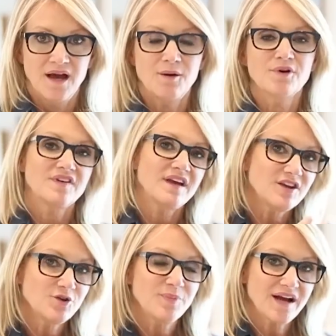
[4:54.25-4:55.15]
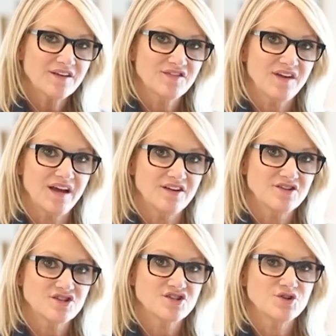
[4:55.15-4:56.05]
I want to take you
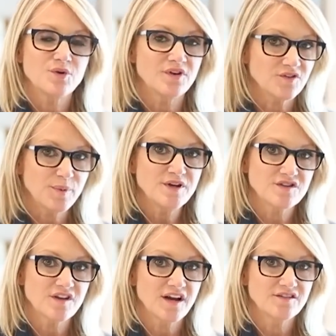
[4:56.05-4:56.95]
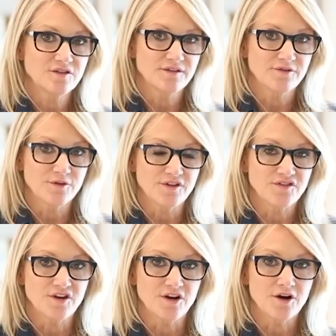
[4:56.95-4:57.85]
backstage to a speech that I delivered
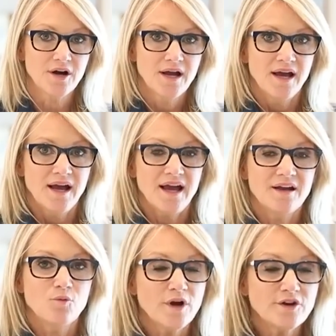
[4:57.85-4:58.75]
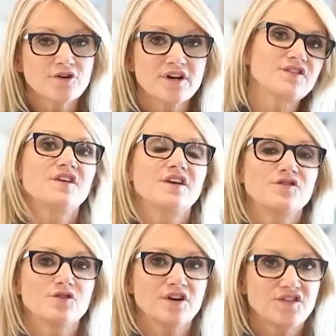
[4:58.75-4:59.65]
this year, and what you're going to see
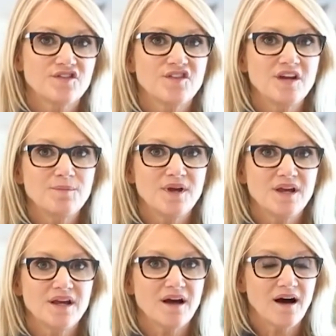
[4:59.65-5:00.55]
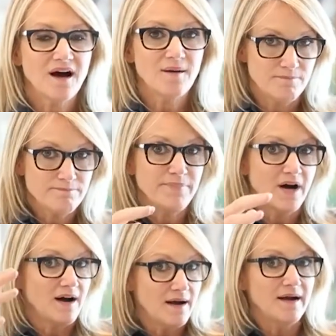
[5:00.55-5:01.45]
is you're going to see me
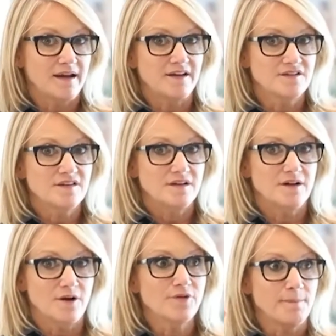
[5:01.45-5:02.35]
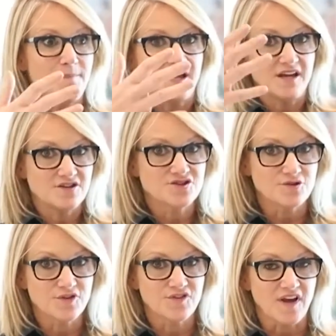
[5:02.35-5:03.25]
behind, you know, the
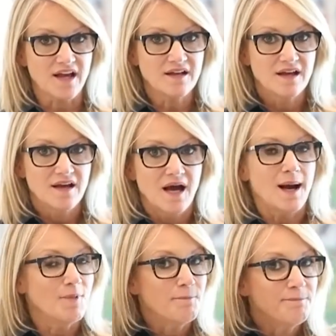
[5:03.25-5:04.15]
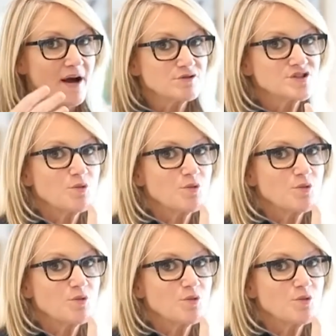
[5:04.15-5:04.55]
major set. I'm about